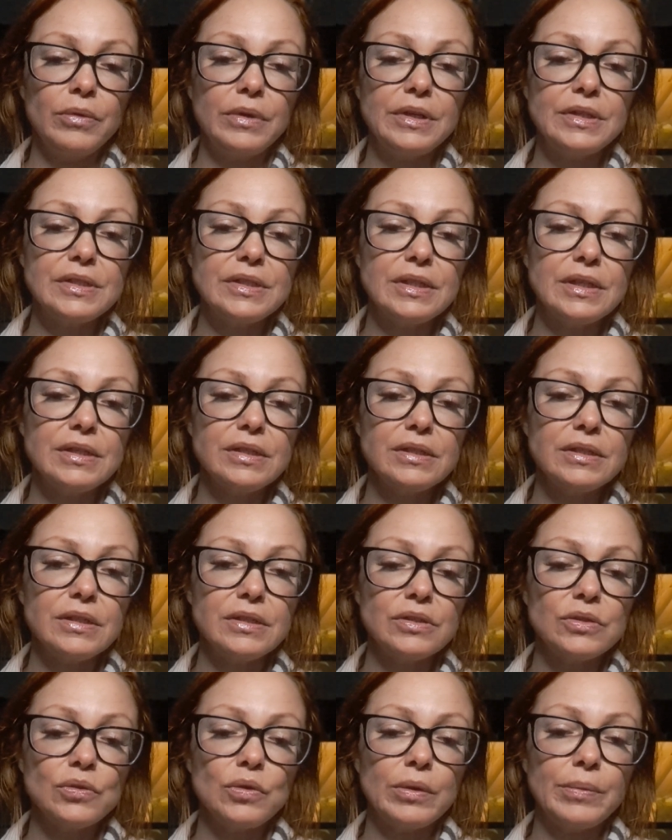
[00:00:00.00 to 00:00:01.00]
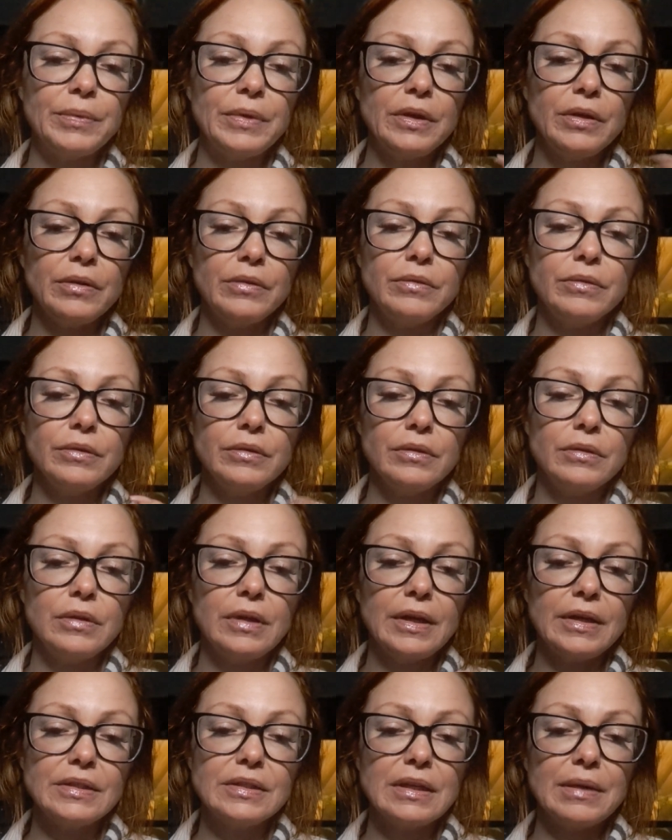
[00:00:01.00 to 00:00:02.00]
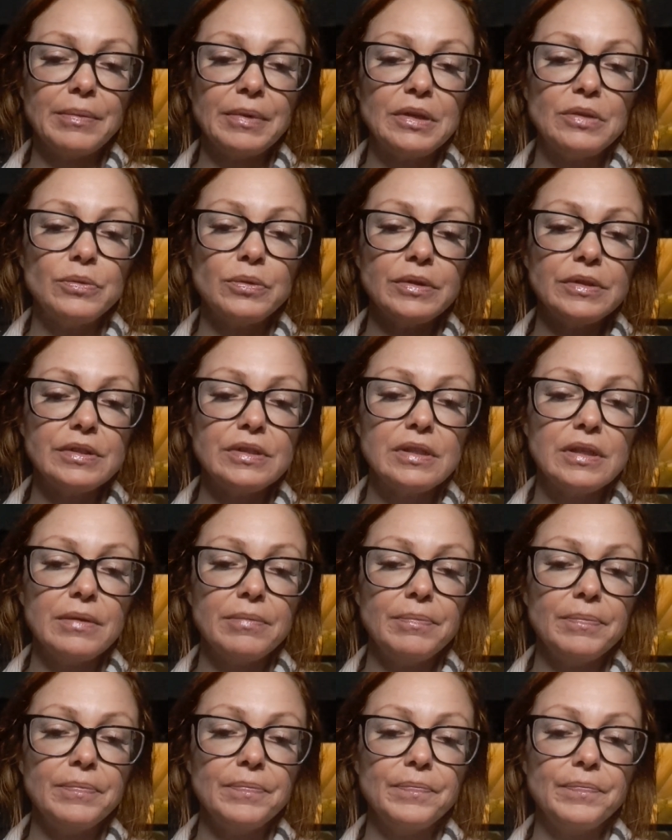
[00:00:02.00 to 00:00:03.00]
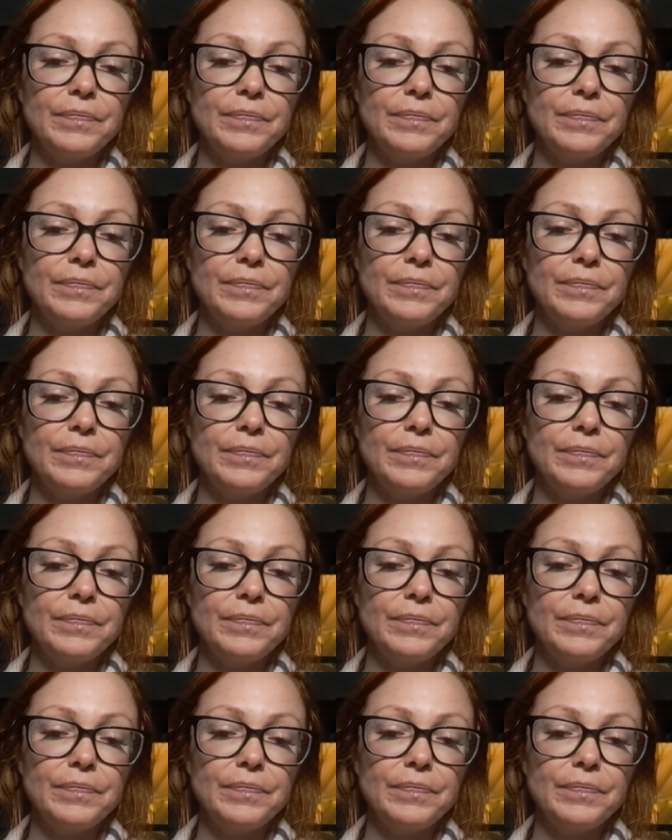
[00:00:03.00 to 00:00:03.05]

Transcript: What is this? The Scorpio has coming towards them.